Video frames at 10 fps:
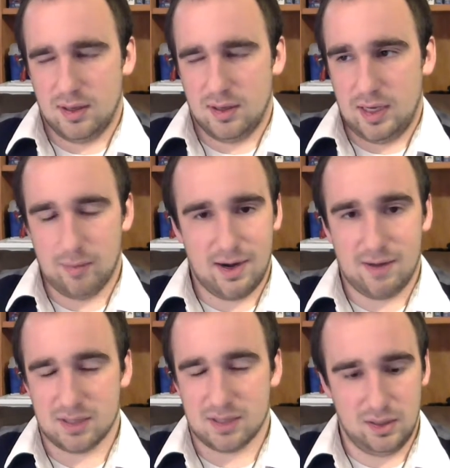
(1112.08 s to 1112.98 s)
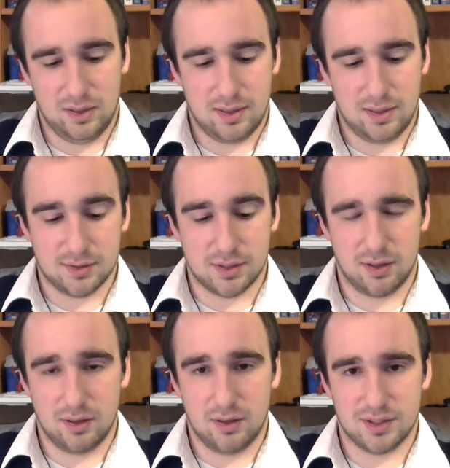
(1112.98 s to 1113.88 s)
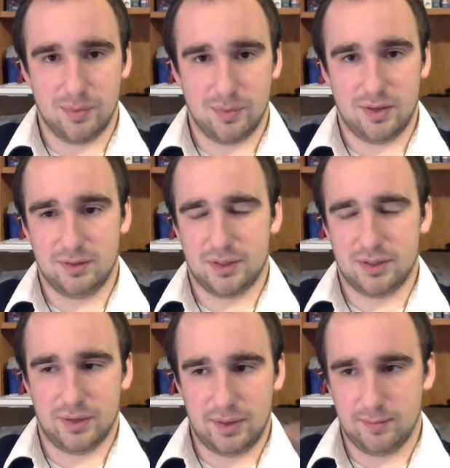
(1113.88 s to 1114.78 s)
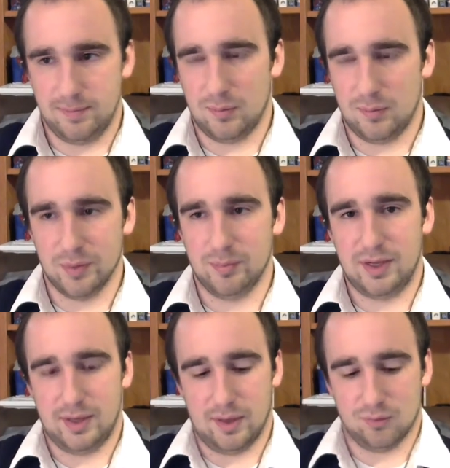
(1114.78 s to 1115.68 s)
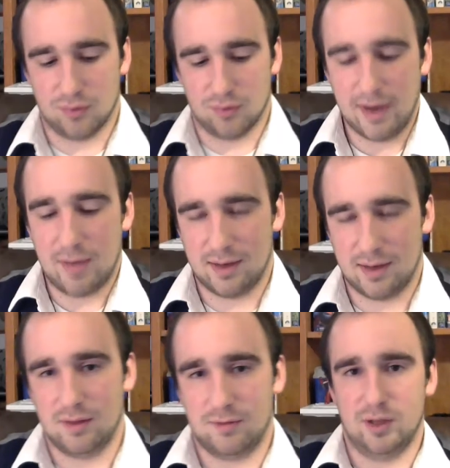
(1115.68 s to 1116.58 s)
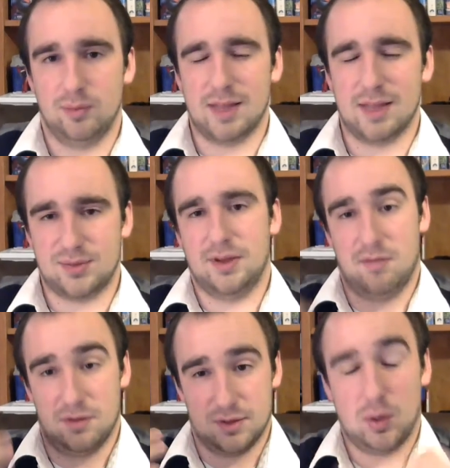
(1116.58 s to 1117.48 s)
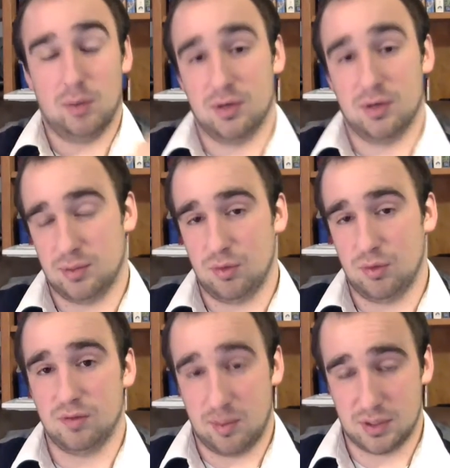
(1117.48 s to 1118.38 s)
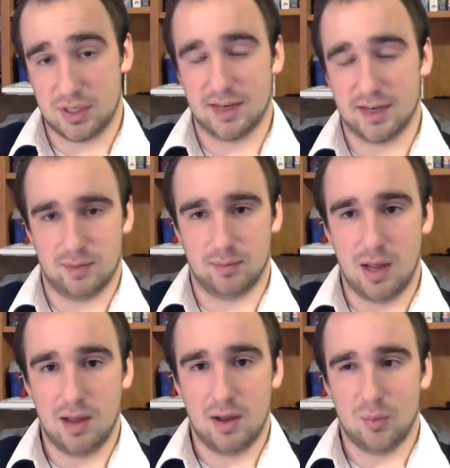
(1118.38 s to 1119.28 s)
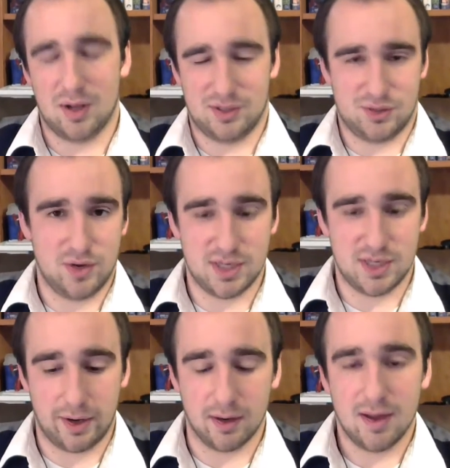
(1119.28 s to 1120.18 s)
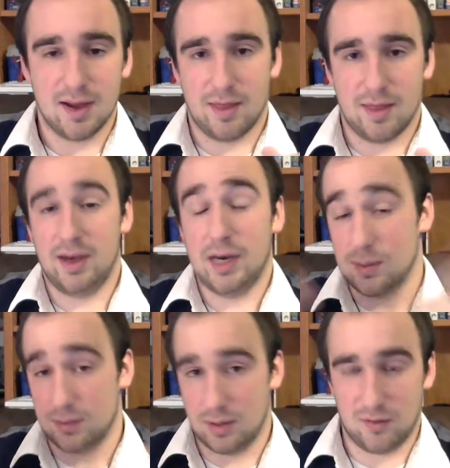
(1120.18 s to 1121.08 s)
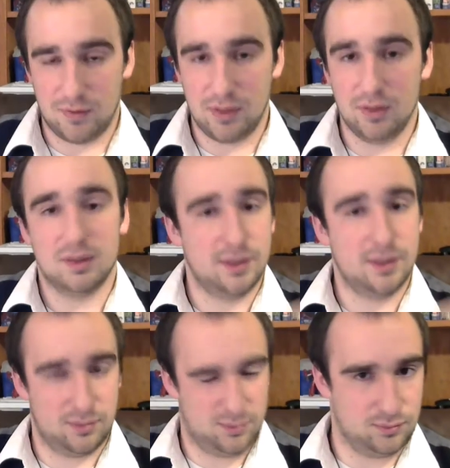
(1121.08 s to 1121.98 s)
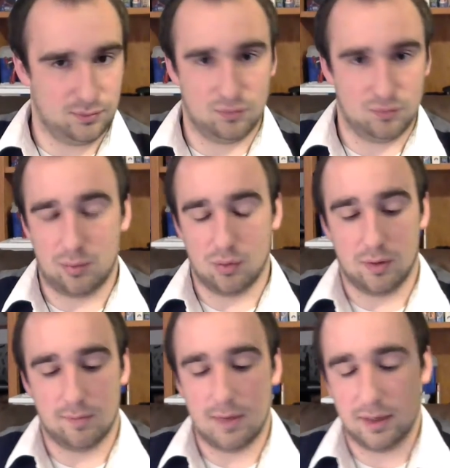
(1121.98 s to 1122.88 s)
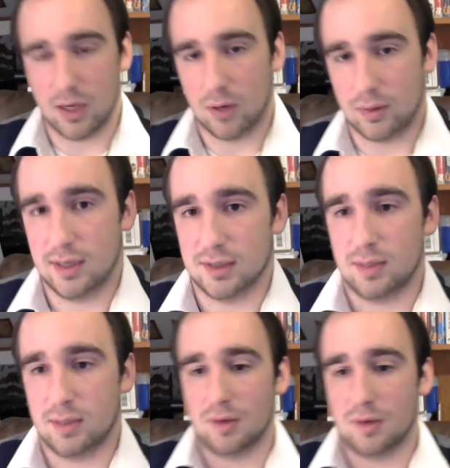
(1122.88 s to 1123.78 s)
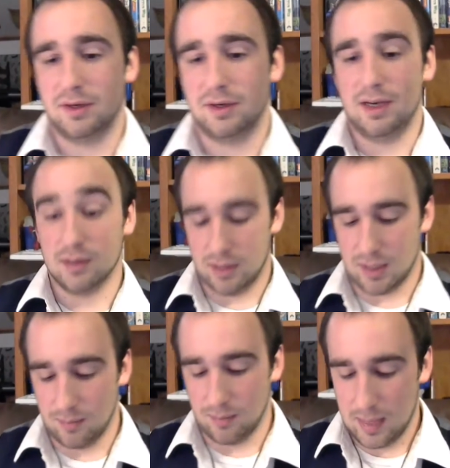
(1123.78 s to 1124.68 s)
He might have to clear the next turn or something, so he would be right back into the field, but that's why you have the support person move in and protect him while he's regenning. And then he comes into the field, and he's rip-roaring ready to go, and he cuts up whoever you need to cut up.